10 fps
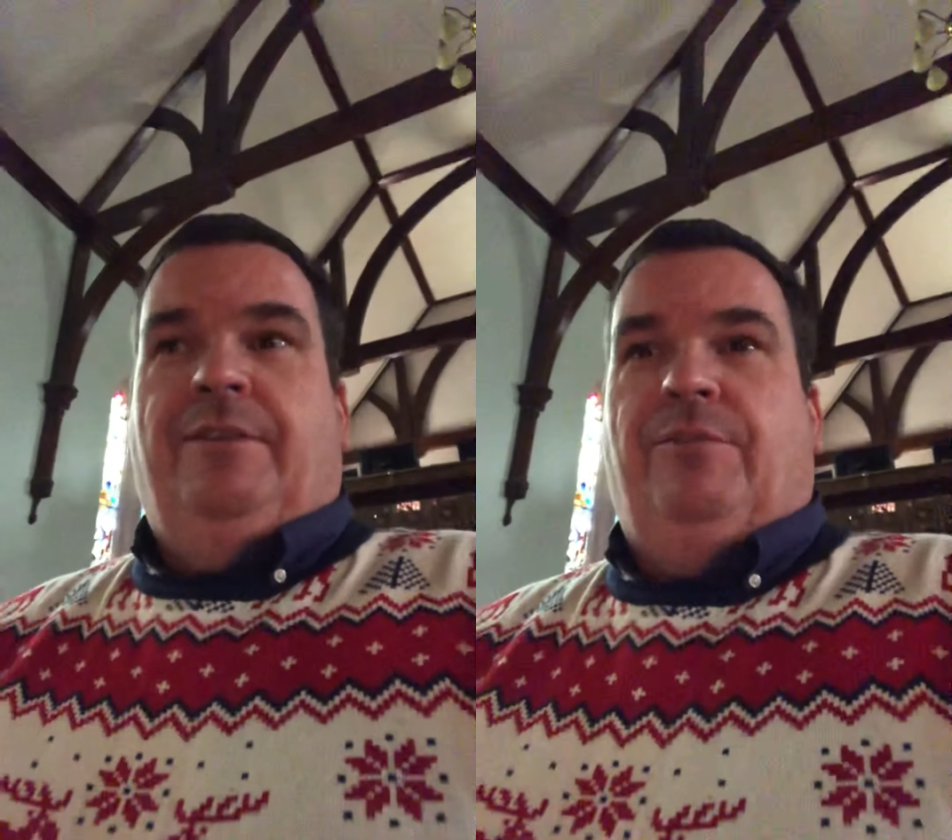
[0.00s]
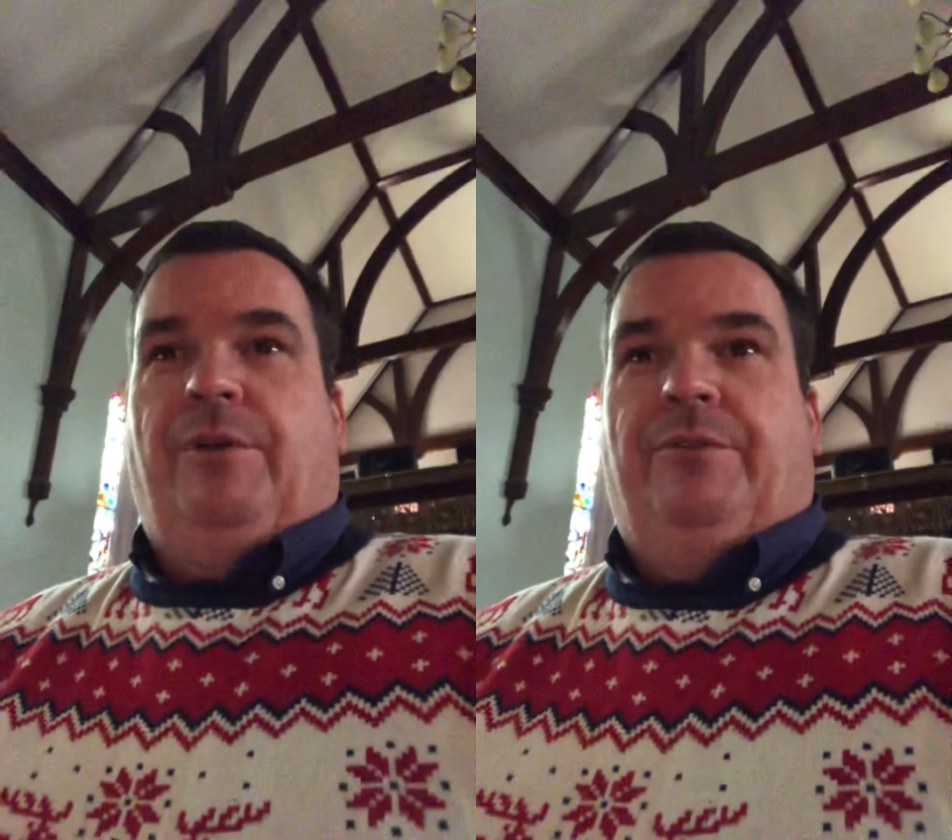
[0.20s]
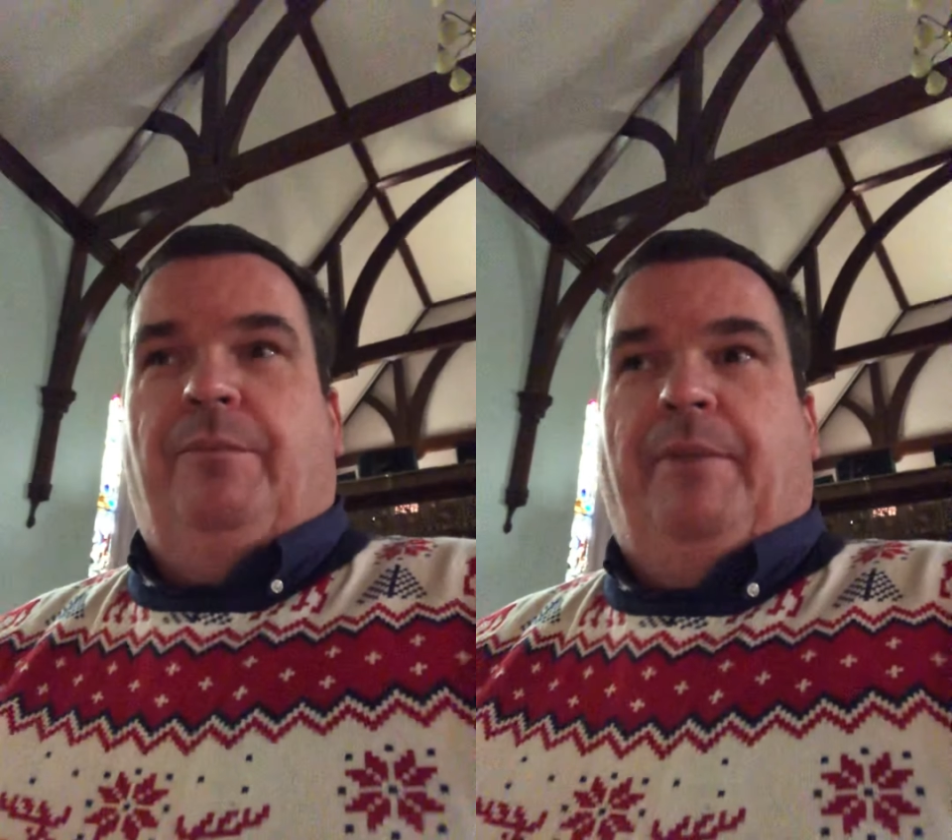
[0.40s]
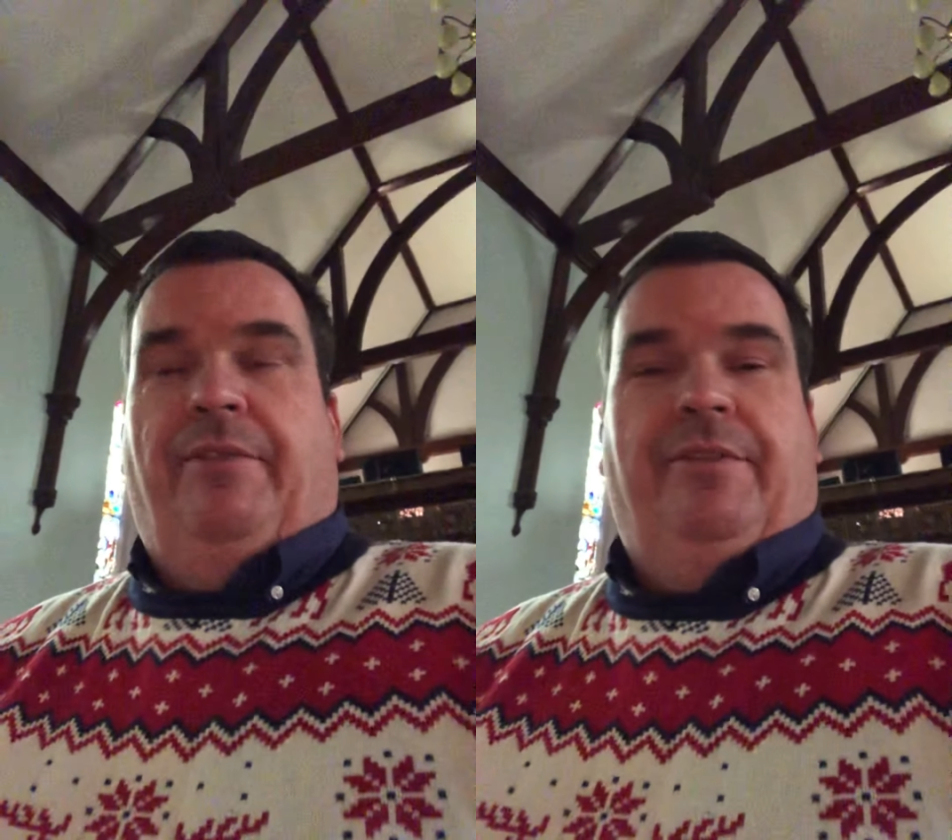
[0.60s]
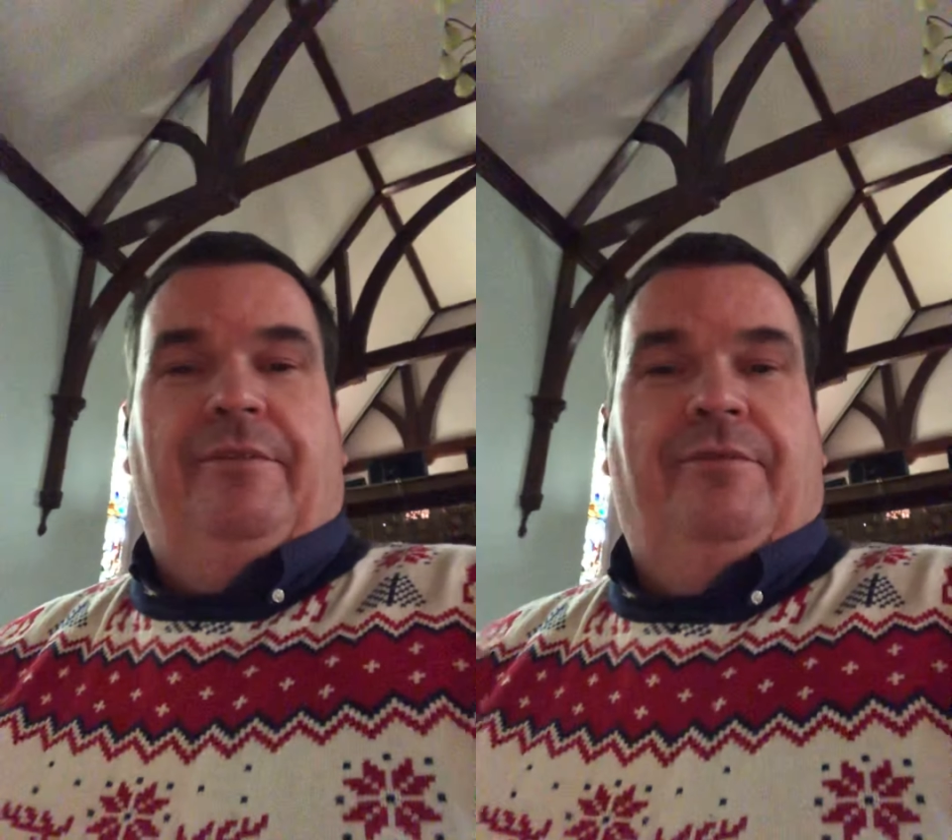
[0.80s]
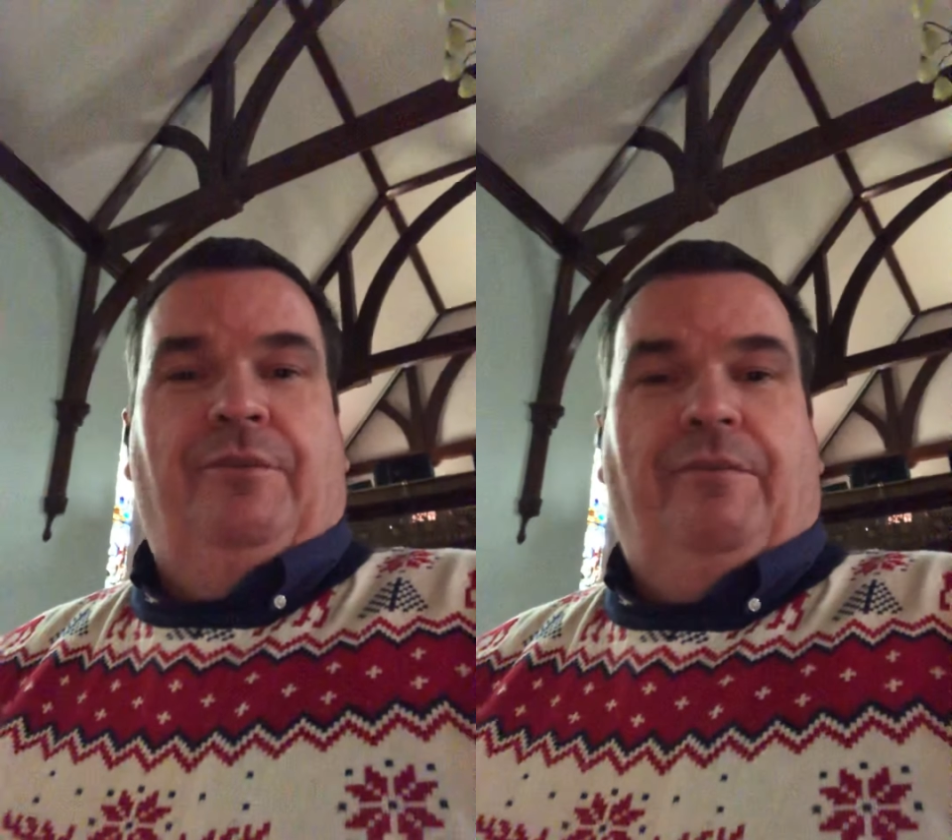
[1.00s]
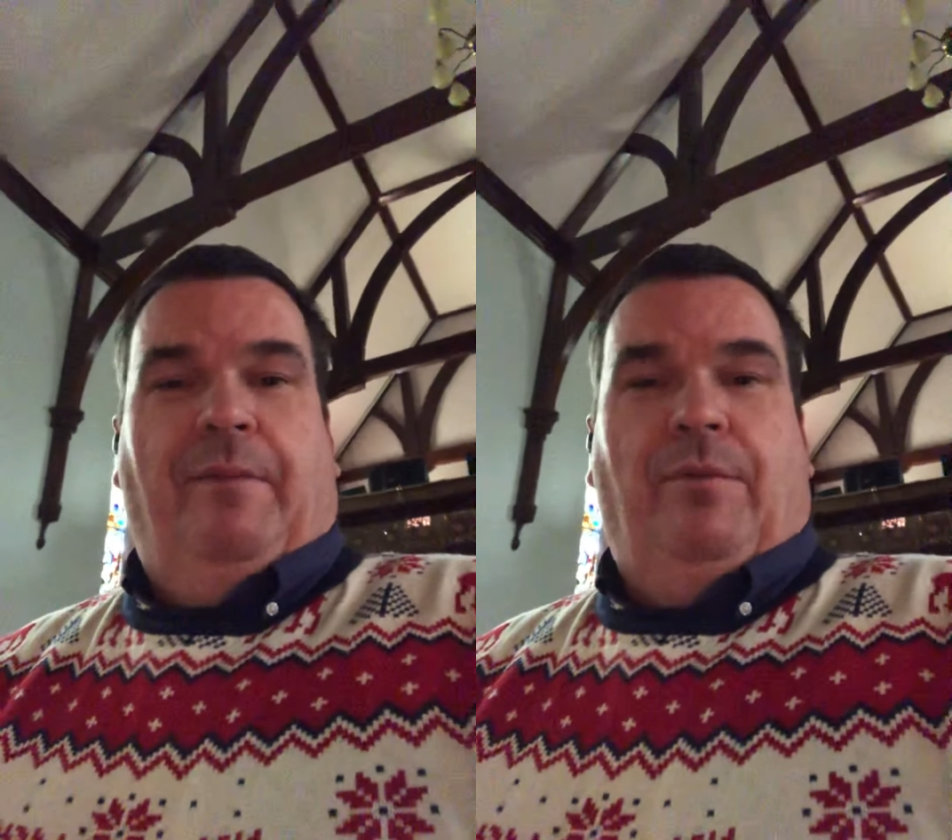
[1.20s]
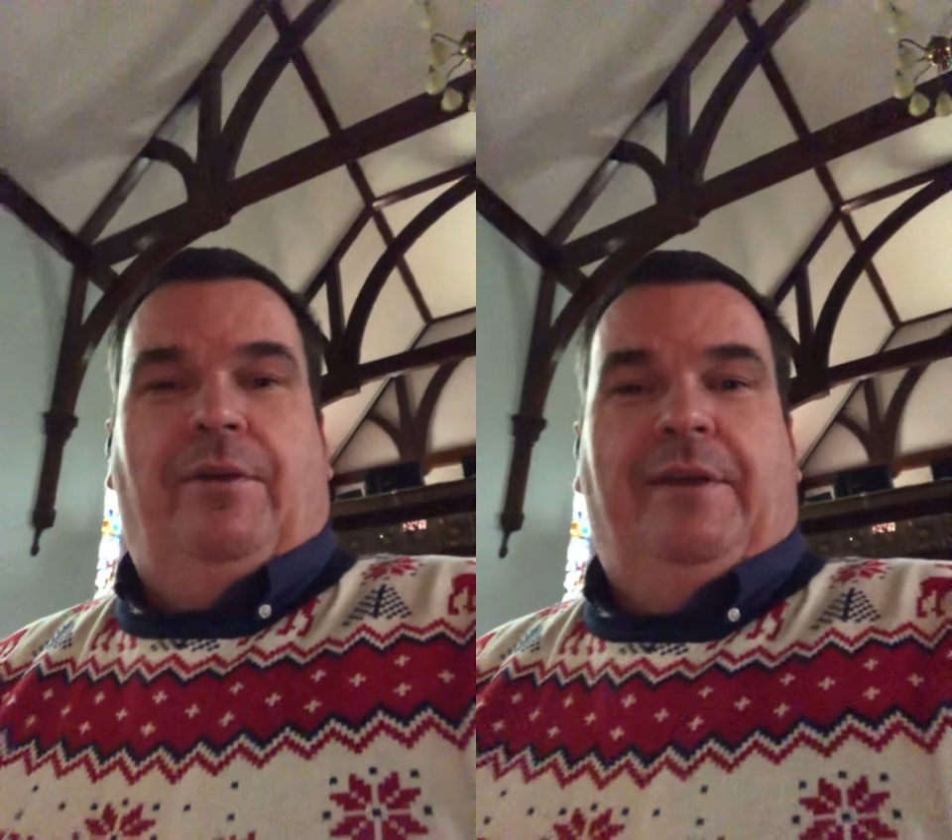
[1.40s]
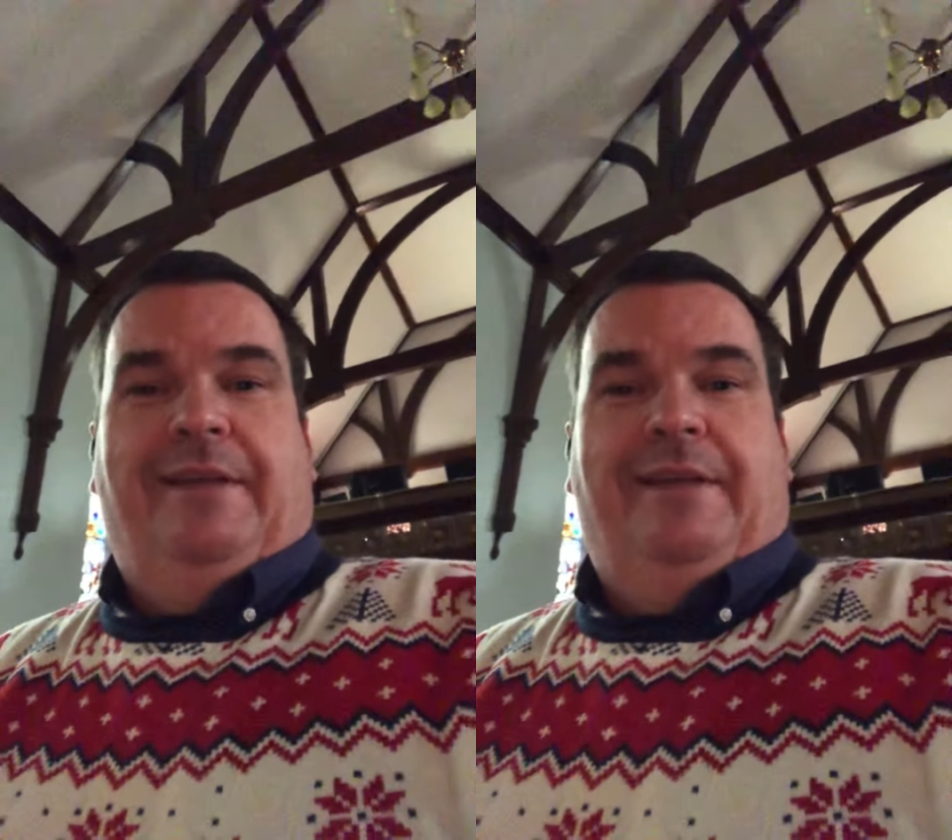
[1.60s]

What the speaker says: throughout the month of November